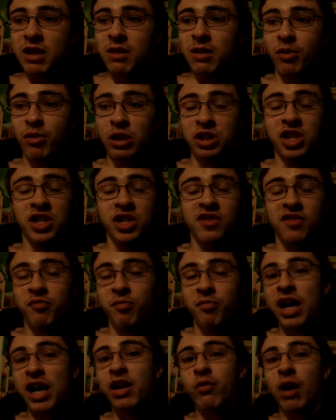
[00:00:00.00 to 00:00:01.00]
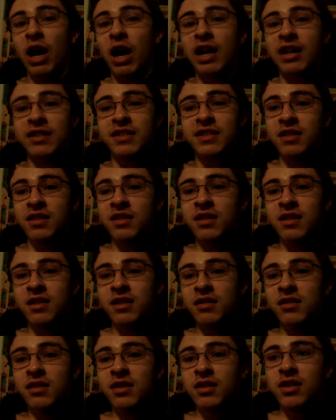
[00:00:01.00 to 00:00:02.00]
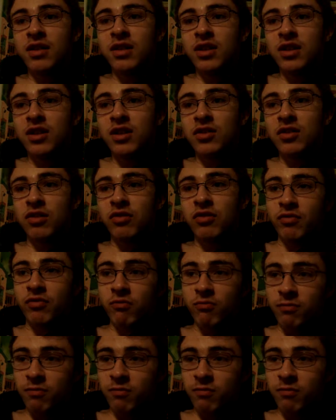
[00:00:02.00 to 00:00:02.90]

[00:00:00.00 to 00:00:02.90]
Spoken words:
Impressions of Pennywise. So